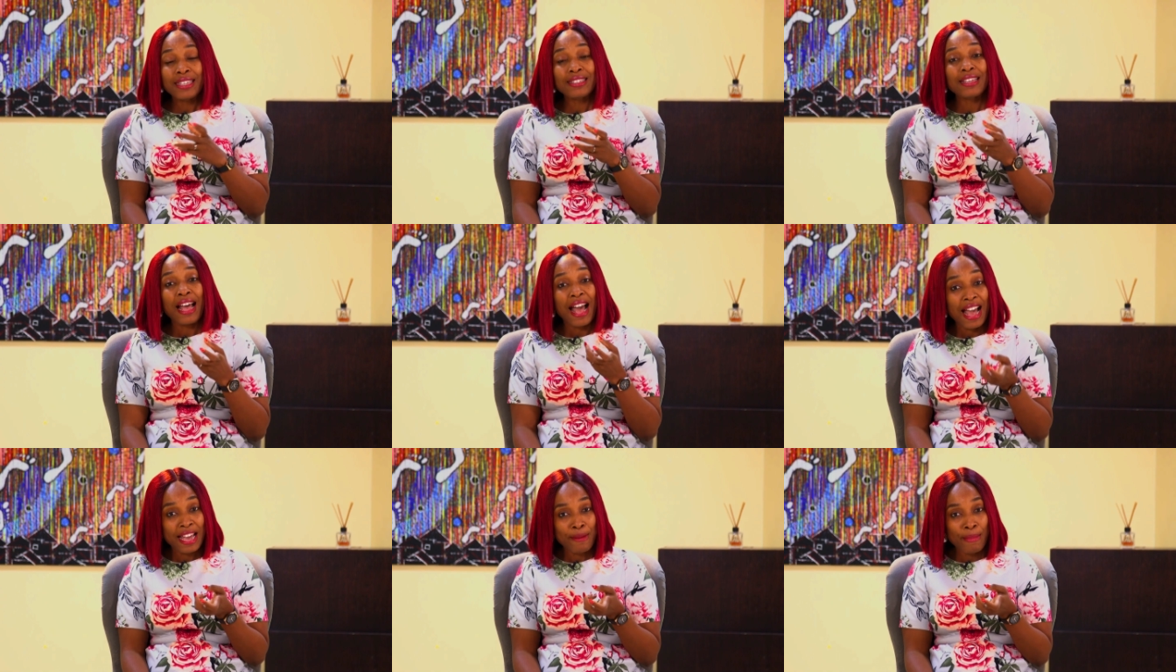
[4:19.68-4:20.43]
This
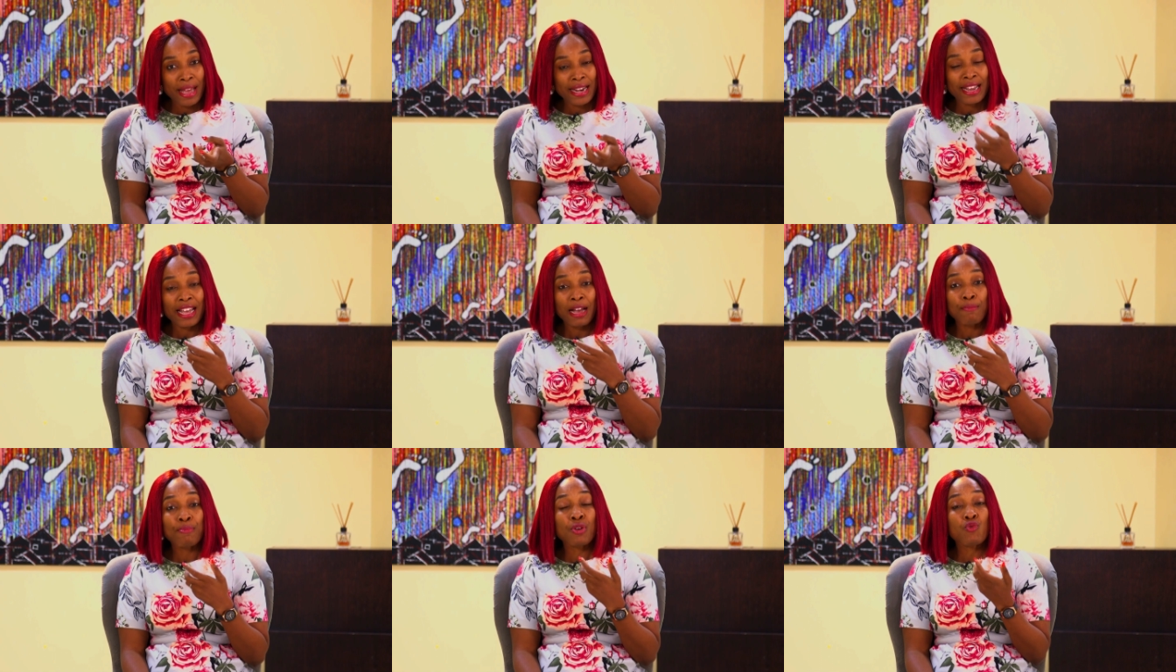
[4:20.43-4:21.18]
hymen
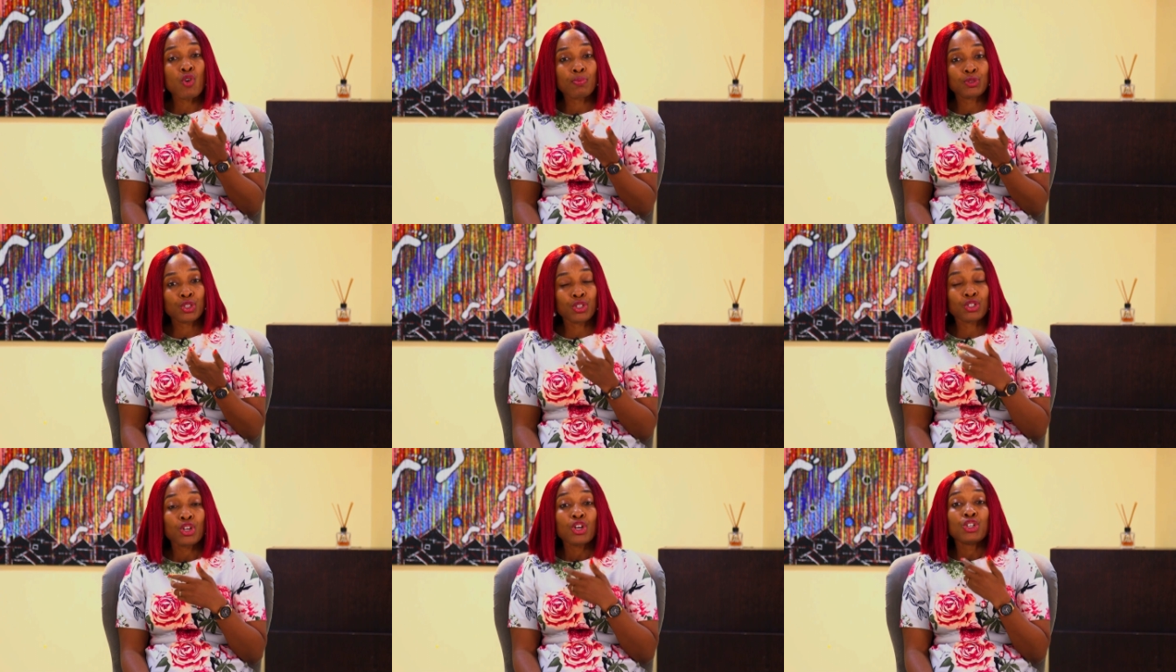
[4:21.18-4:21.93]
can be
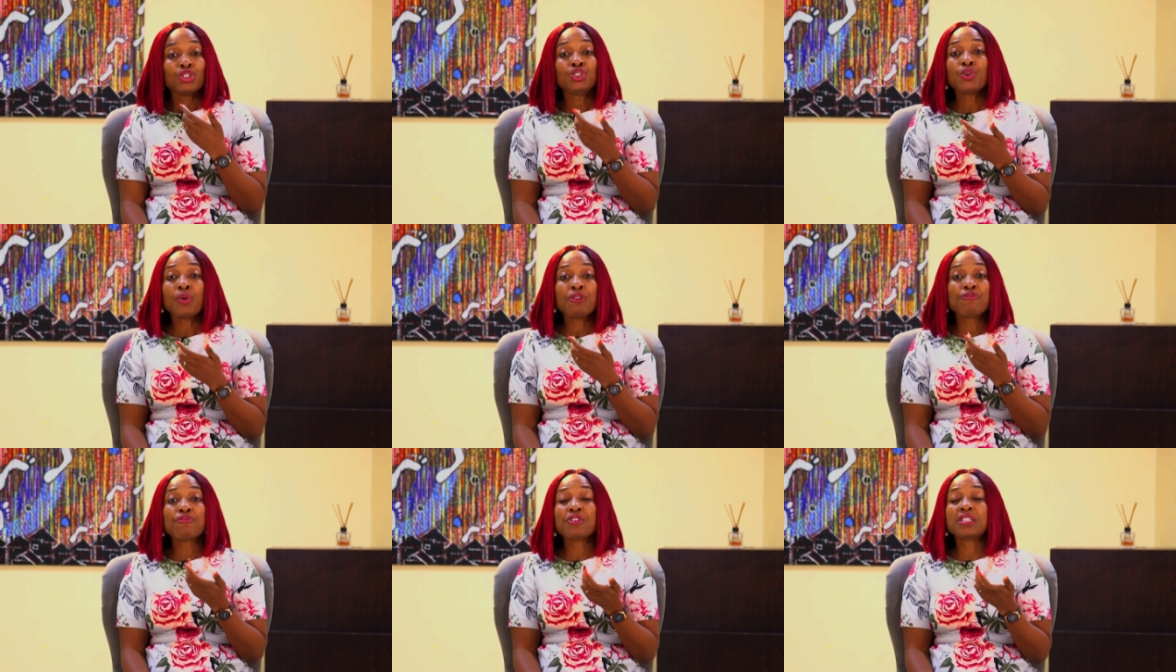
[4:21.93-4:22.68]
ruptured
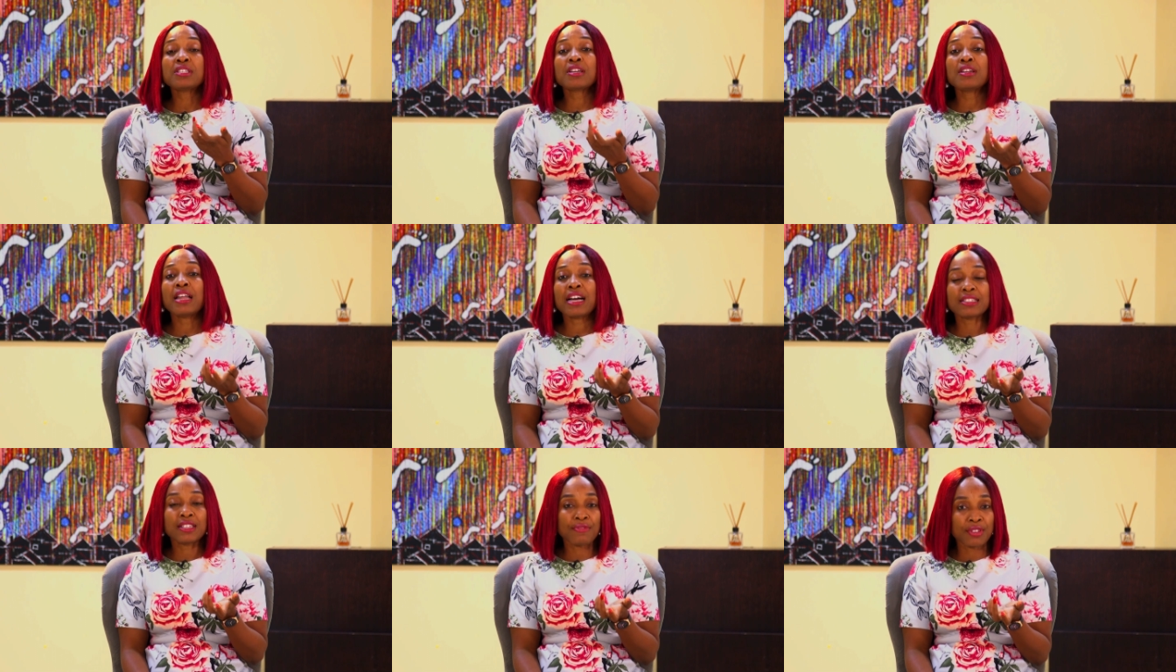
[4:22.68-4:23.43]
during physical
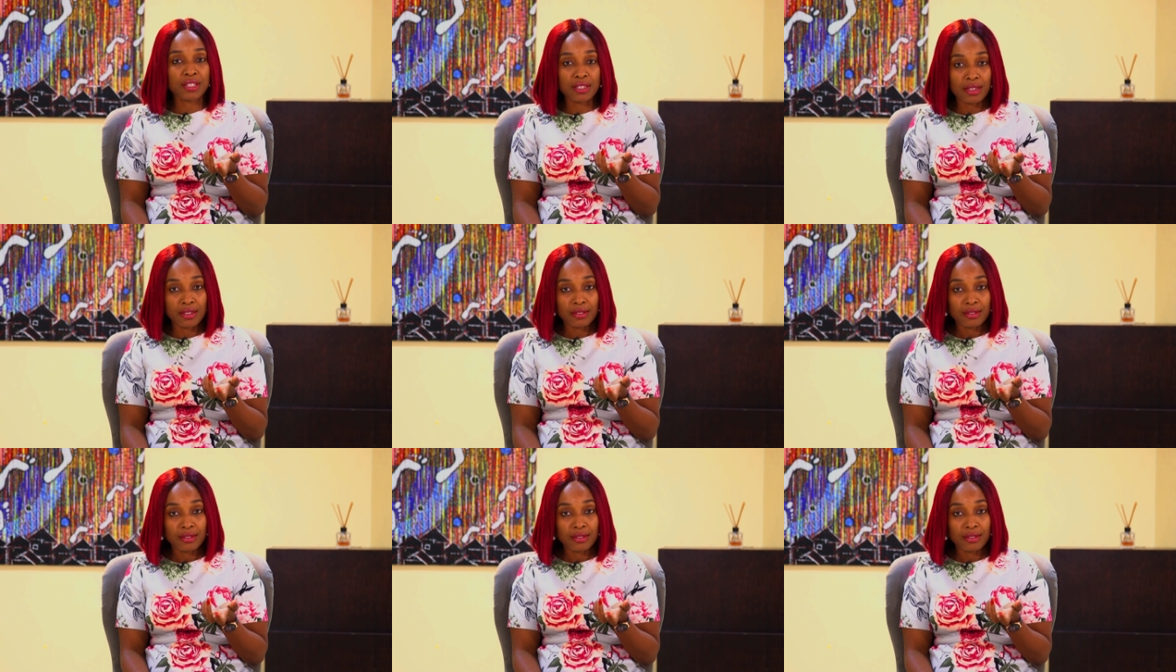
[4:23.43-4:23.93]
activity.